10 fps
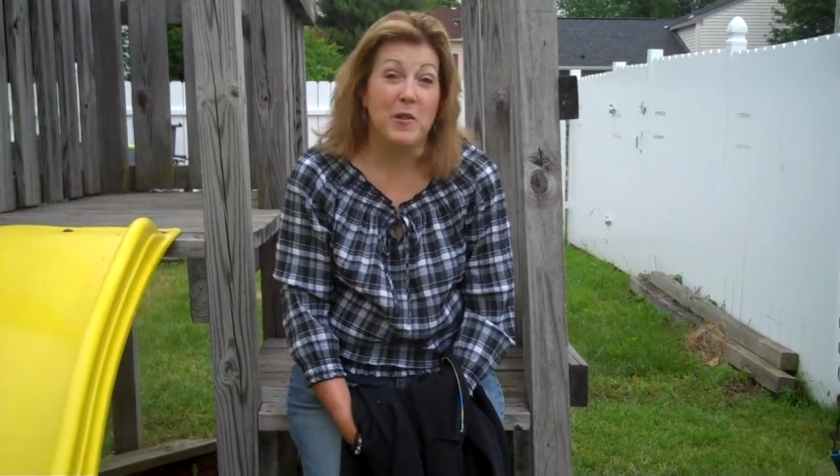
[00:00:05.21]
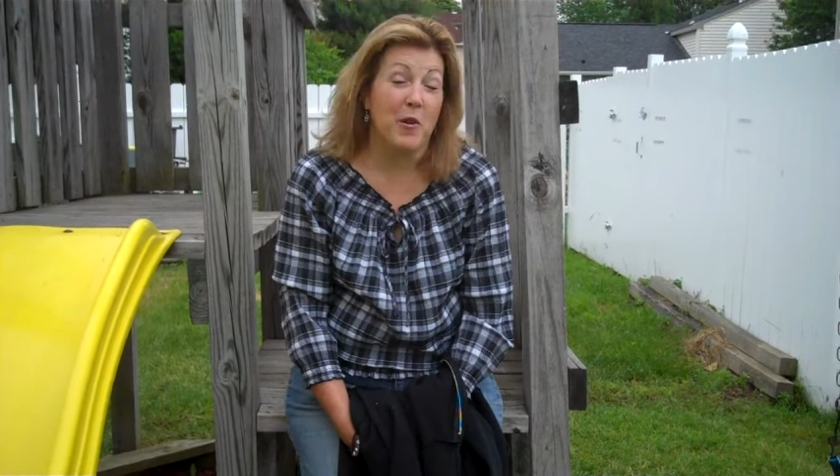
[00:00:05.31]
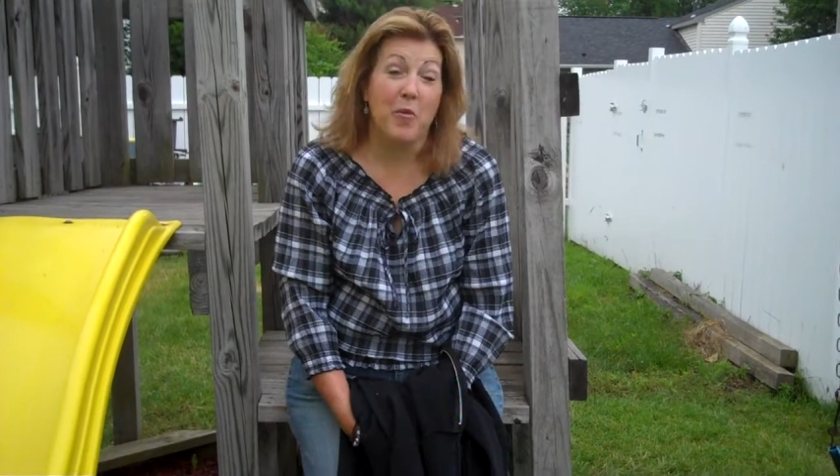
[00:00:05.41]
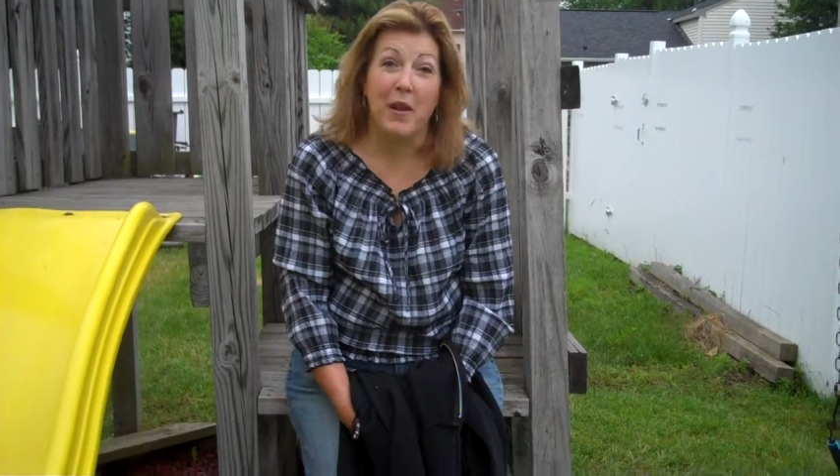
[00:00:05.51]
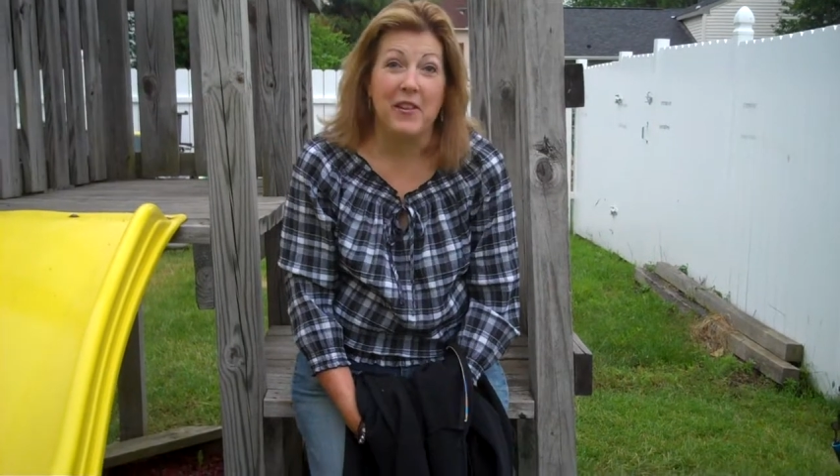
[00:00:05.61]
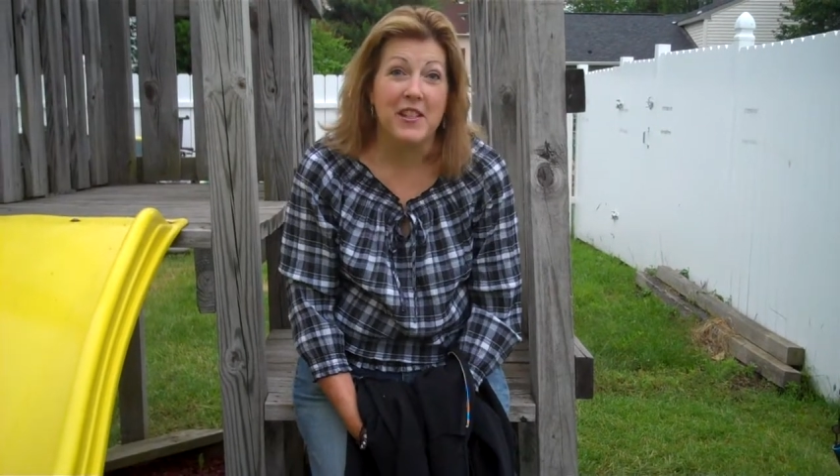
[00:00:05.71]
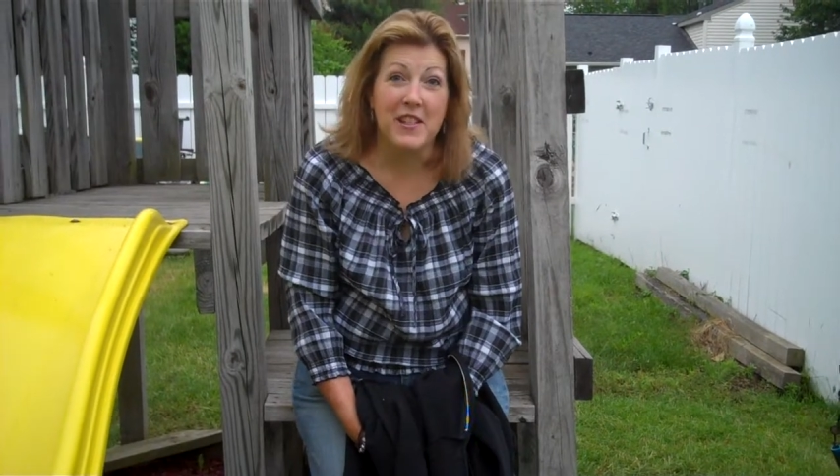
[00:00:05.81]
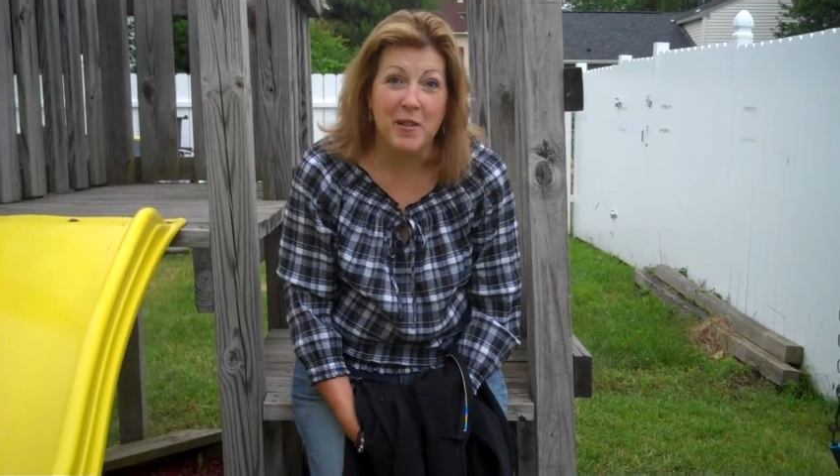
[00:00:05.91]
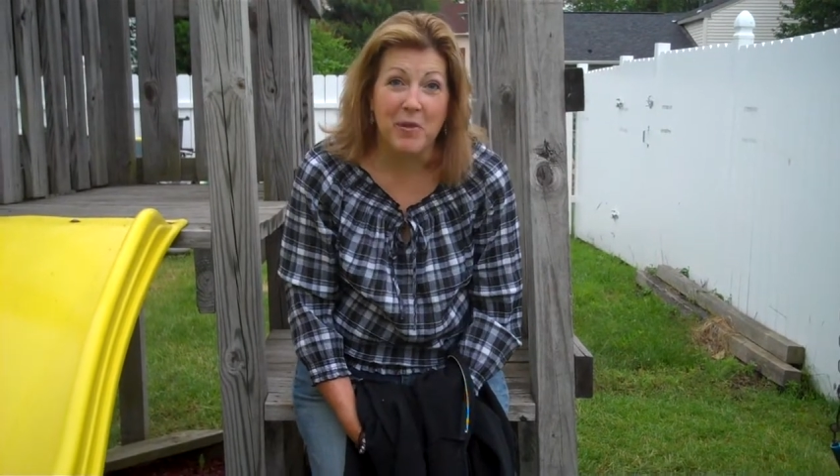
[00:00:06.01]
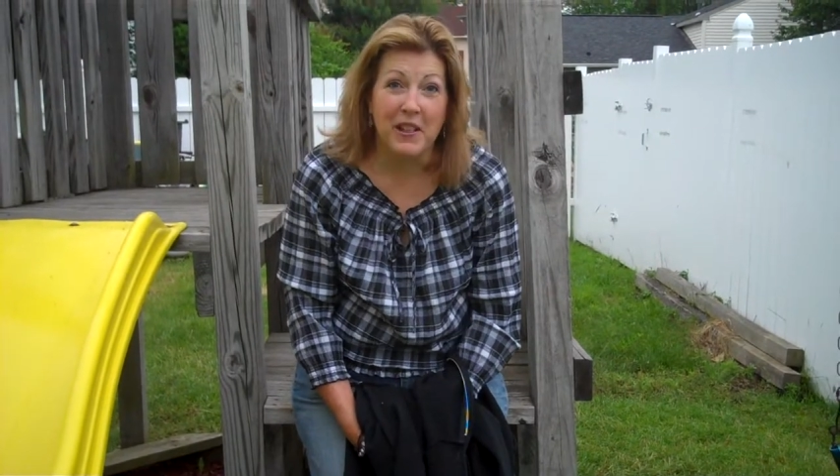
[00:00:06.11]
is all about the
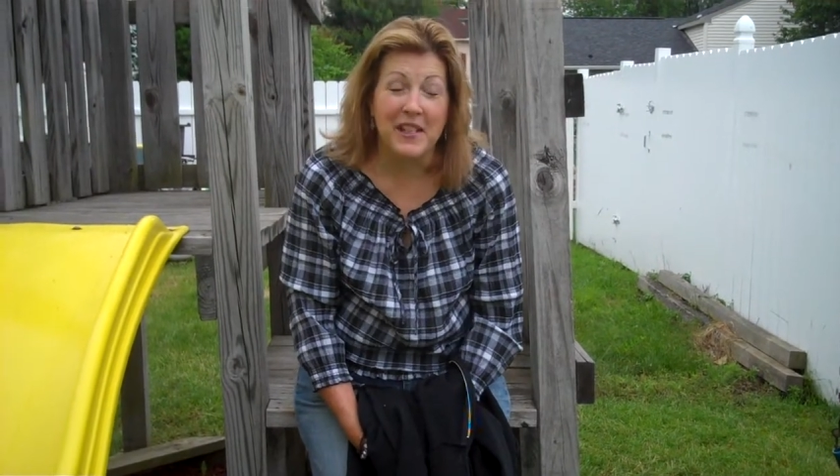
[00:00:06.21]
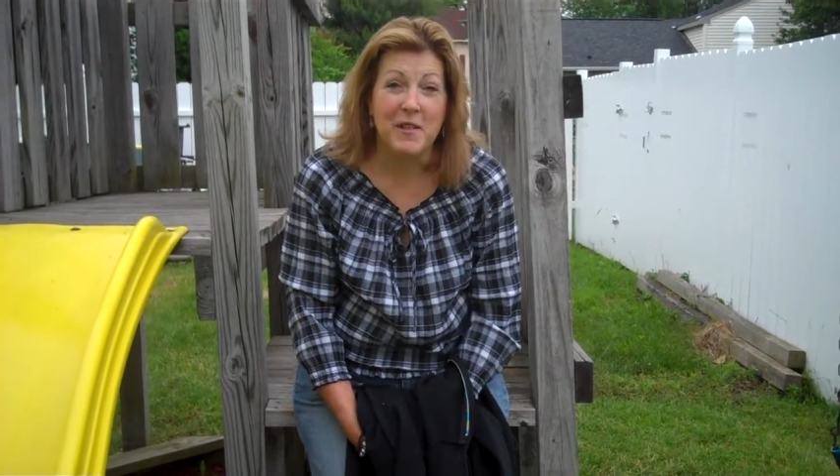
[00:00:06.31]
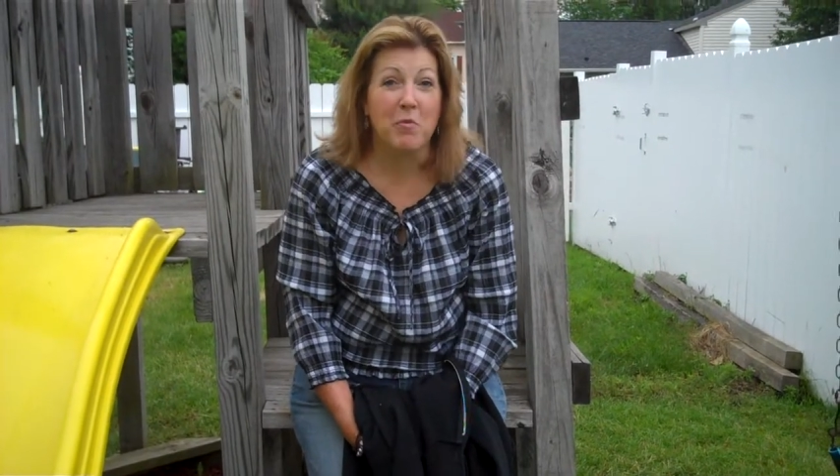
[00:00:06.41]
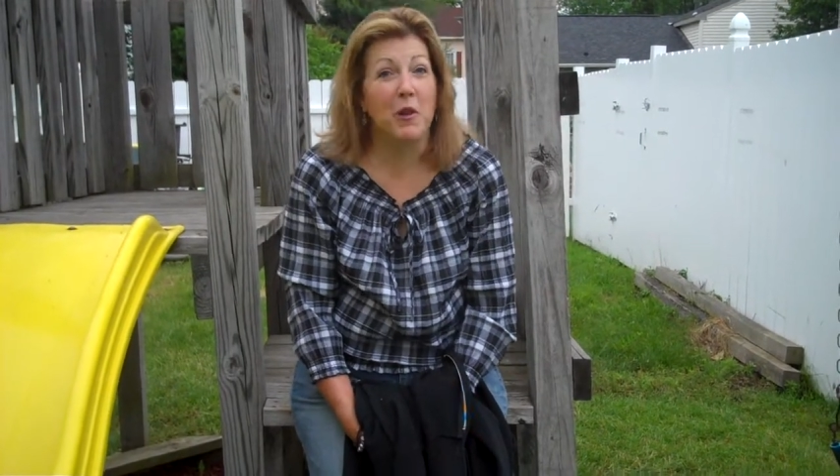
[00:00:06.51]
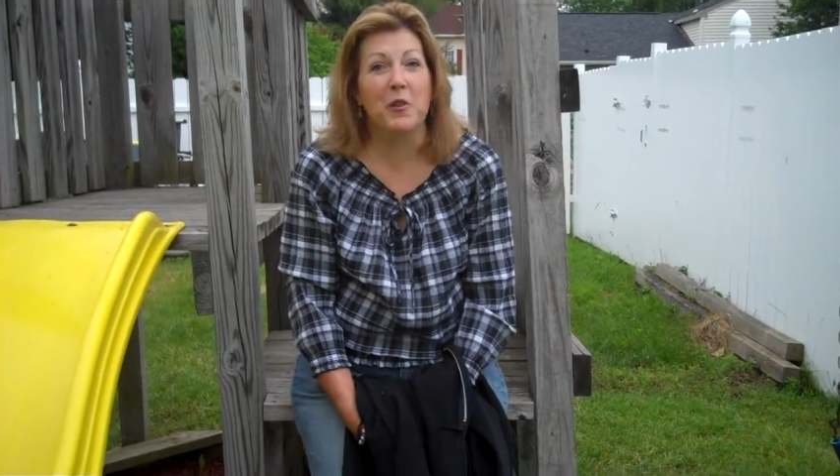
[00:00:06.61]
siblings,